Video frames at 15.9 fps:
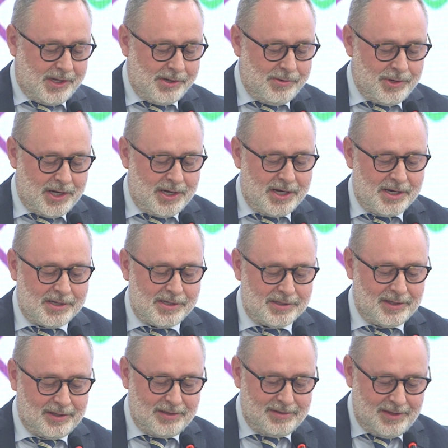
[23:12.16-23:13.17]

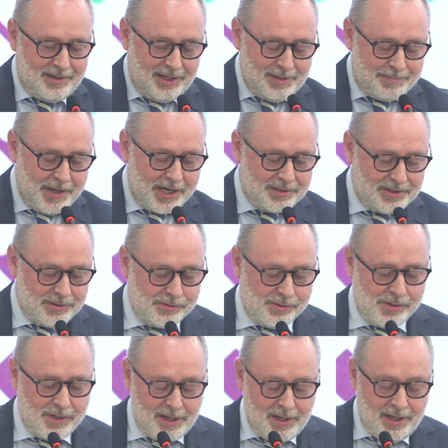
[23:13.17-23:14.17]
will get back
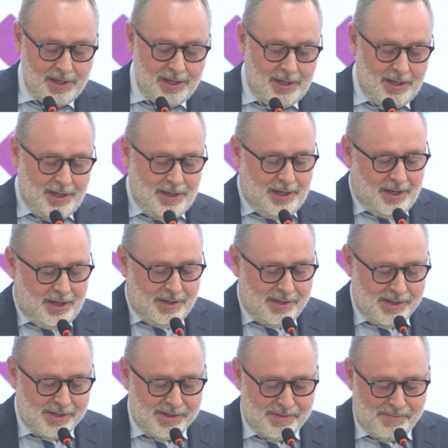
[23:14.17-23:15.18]
to
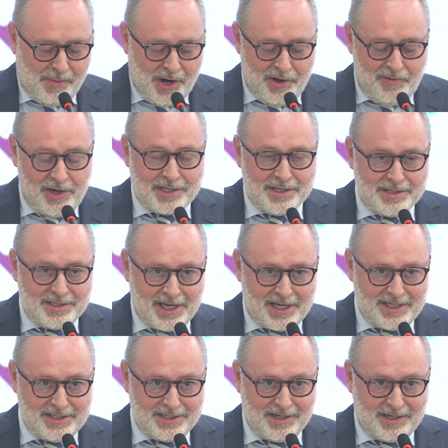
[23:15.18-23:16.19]
my written
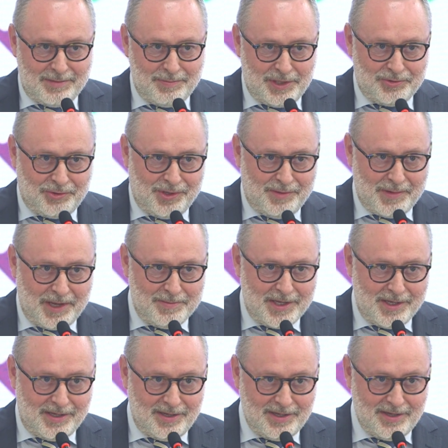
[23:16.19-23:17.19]
text, and in between
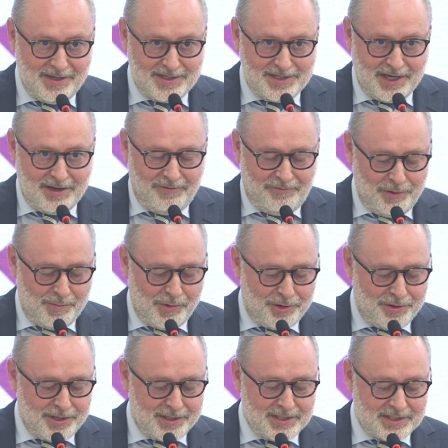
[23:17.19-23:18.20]
maybe say a few
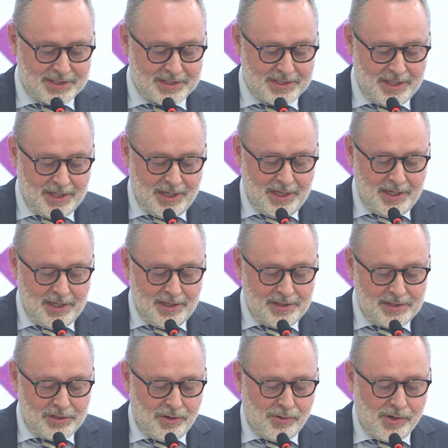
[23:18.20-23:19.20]
more things.
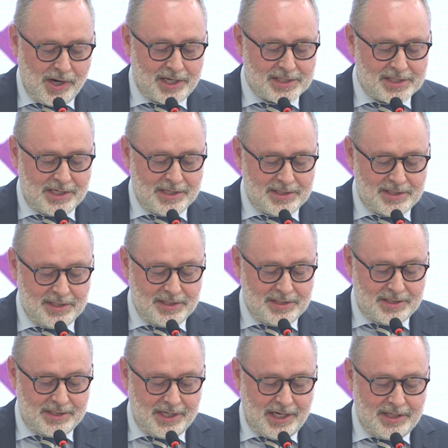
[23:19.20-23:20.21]
So,
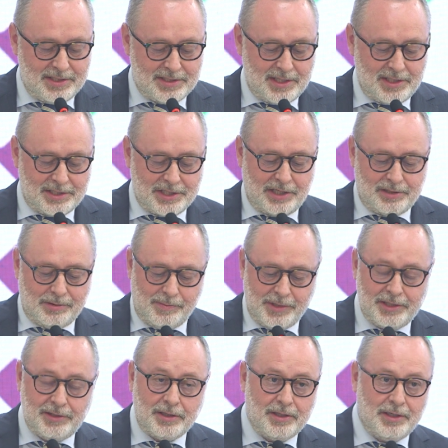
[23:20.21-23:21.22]
excellencies, ladies and
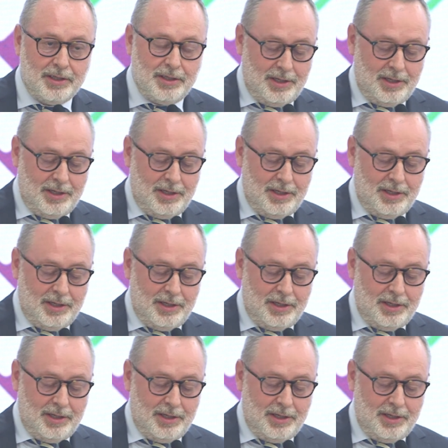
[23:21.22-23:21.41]
gentlemen,